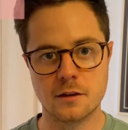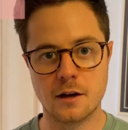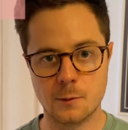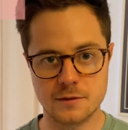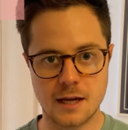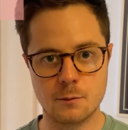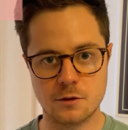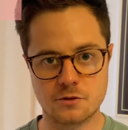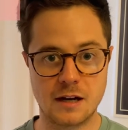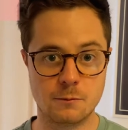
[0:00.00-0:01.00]
I was able to
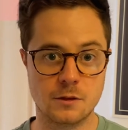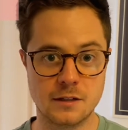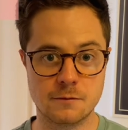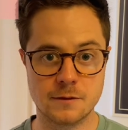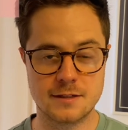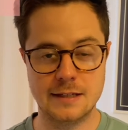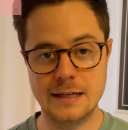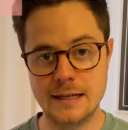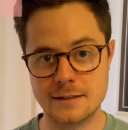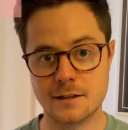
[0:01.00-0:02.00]
travel to different
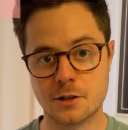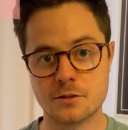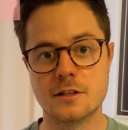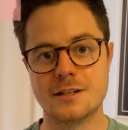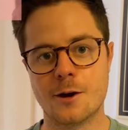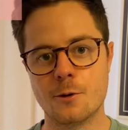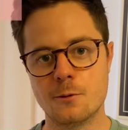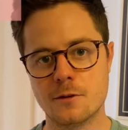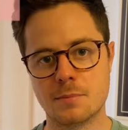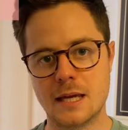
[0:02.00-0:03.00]
cities, and I got to know
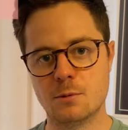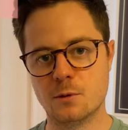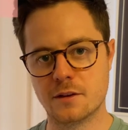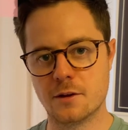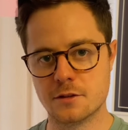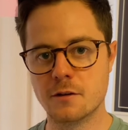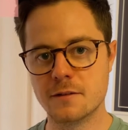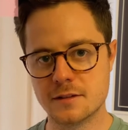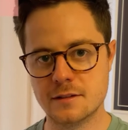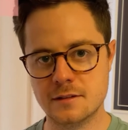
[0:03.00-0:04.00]
the people in those
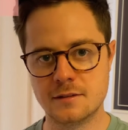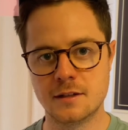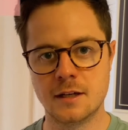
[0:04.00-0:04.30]
offices